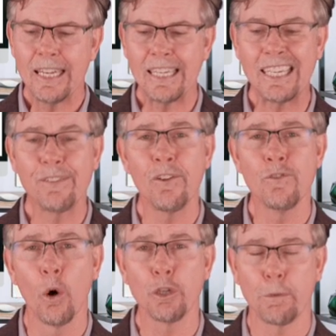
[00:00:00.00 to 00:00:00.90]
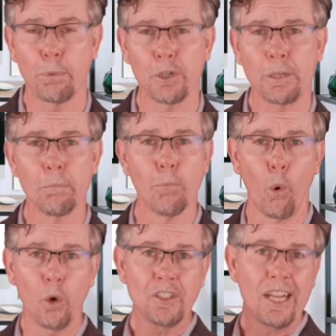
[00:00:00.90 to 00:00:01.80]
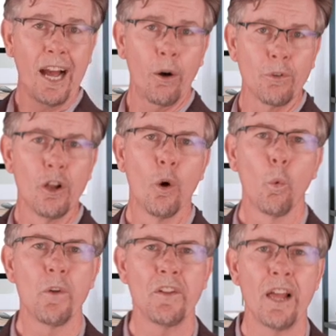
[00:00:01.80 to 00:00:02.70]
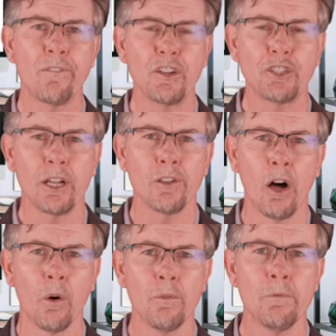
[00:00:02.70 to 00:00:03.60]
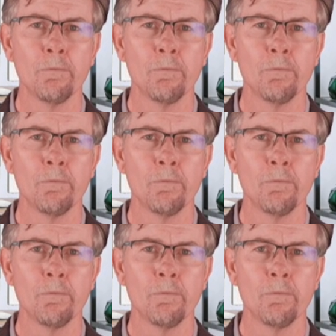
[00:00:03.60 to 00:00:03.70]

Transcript: even though you're putting more down with an FHA loan,